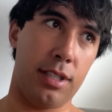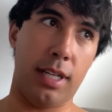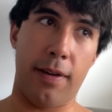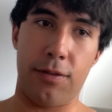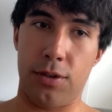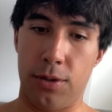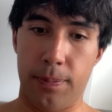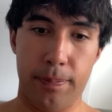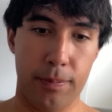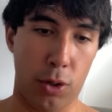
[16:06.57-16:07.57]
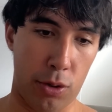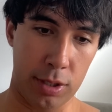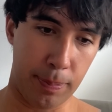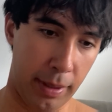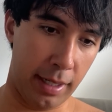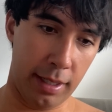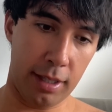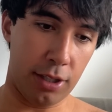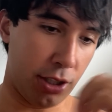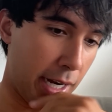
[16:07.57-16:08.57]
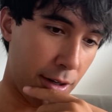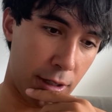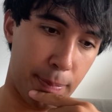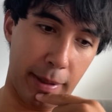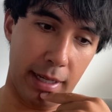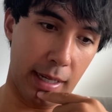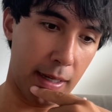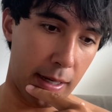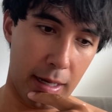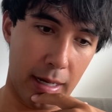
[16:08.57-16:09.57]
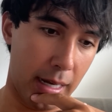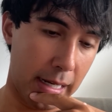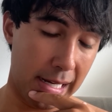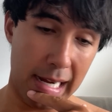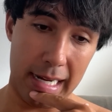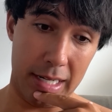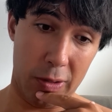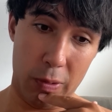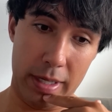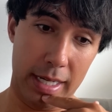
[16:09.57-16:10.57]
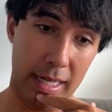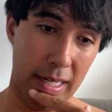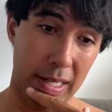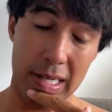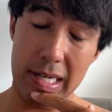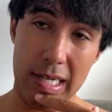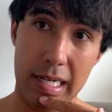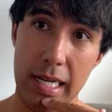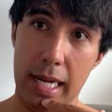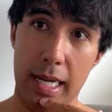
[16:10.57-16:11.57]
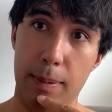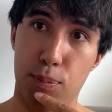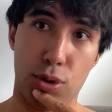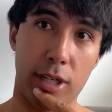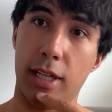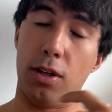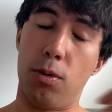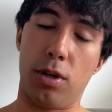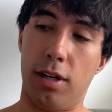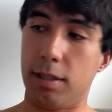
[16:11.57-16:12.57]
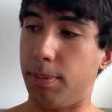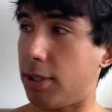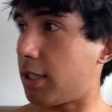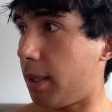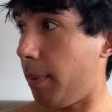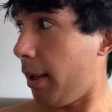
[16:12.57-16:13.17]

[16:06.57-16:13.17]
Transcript: after her split, the chatter split, I do need a pretty low cost per sub.